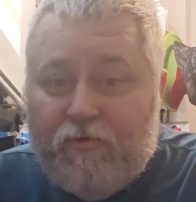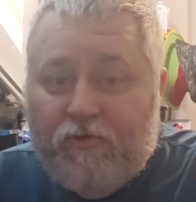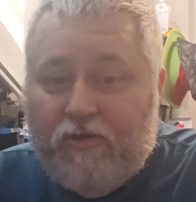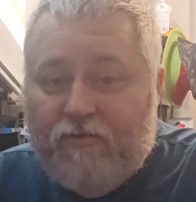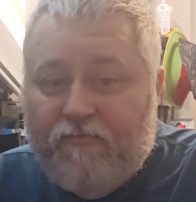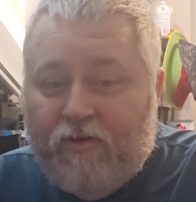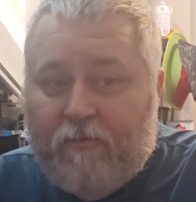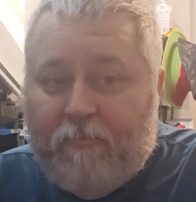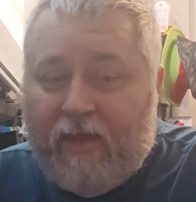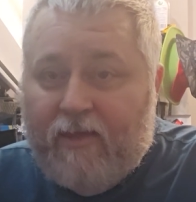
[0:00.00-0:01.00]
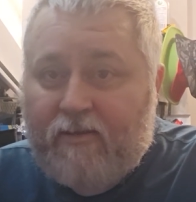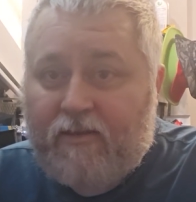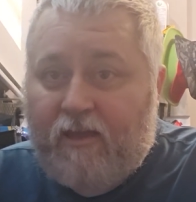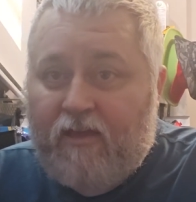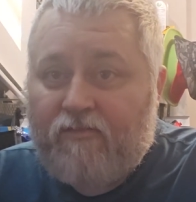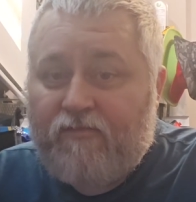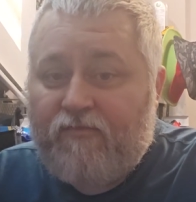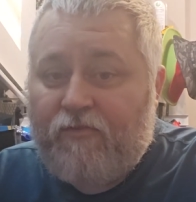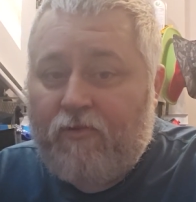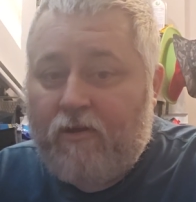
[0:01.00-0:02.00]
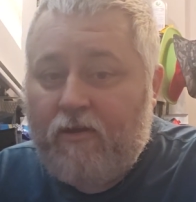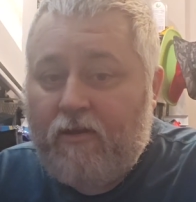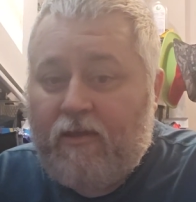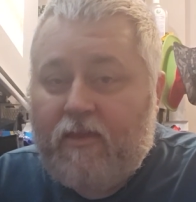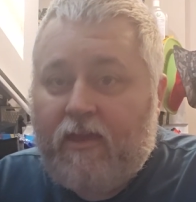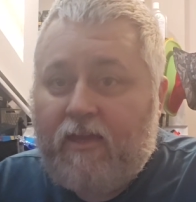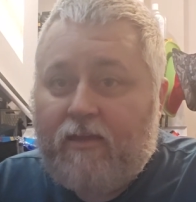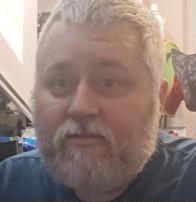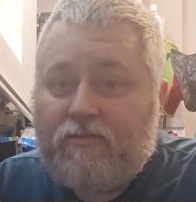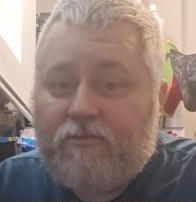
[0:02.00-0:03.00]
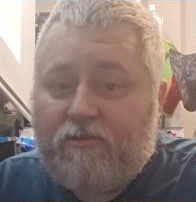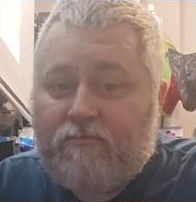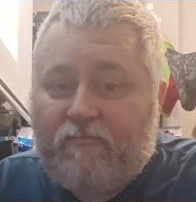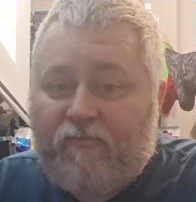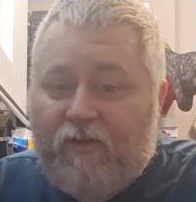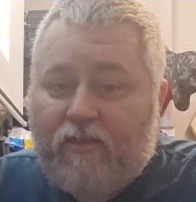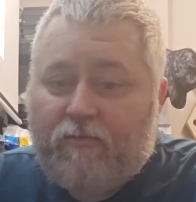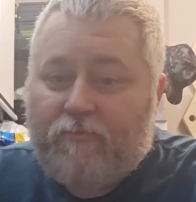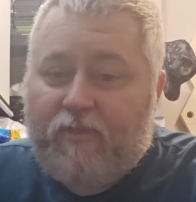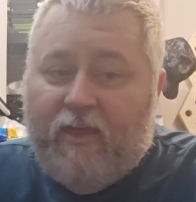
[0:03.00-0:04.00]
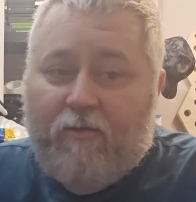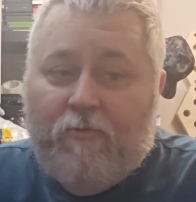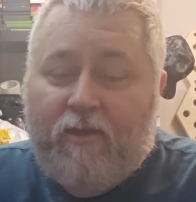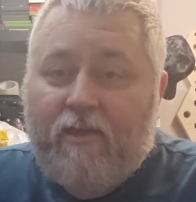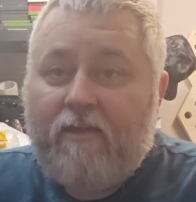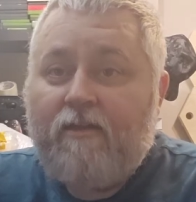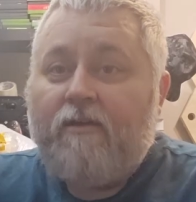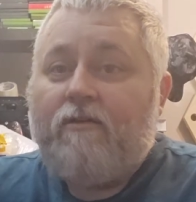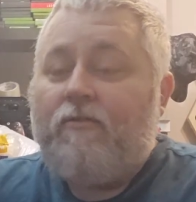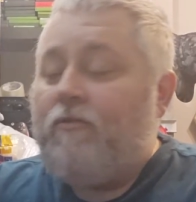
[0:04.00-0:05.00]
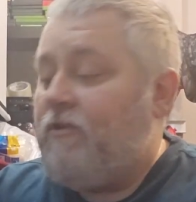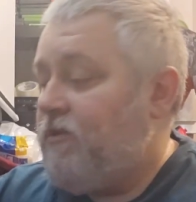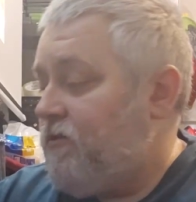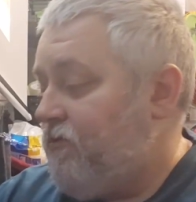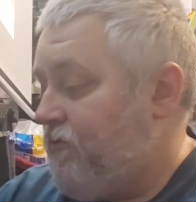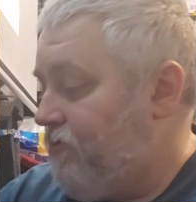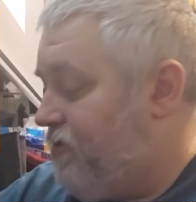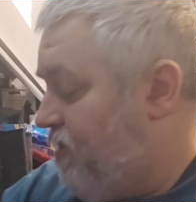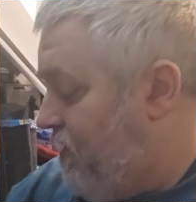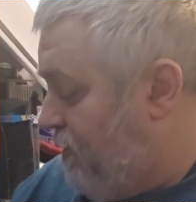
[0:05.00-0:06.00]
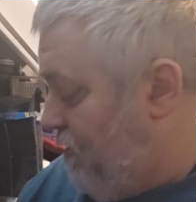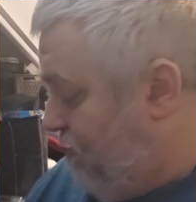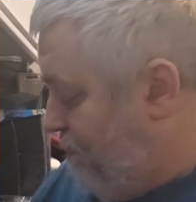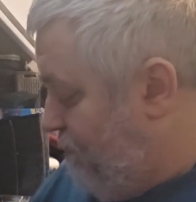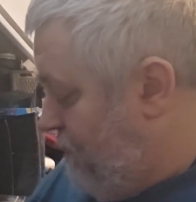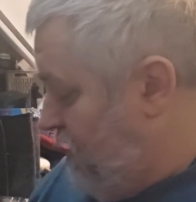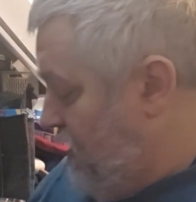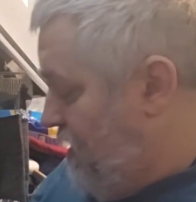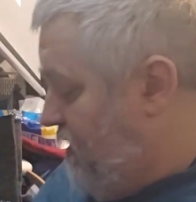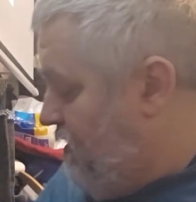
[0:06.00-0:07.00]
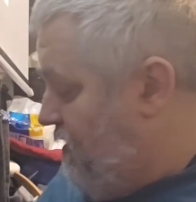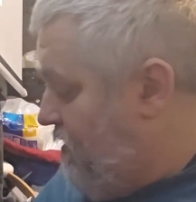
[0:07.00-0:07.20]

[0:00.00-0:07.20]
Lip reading: Or you can run a magnet on the floor and you can find them that way, or you can use a magnetic